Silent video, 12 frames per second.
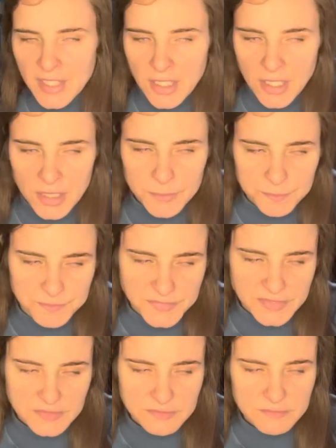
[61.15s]

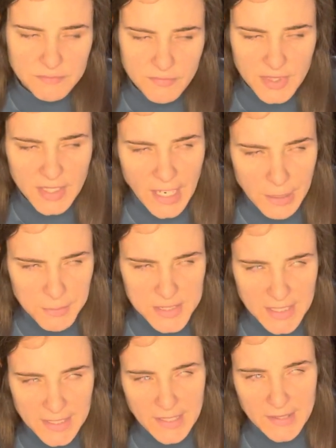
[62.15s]
I was
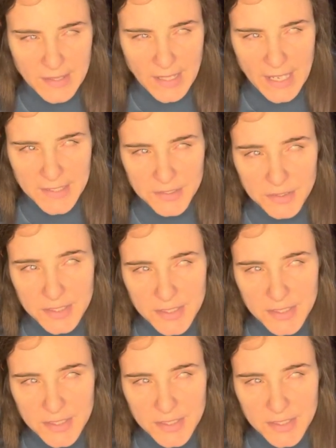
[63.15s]
like, I couldn't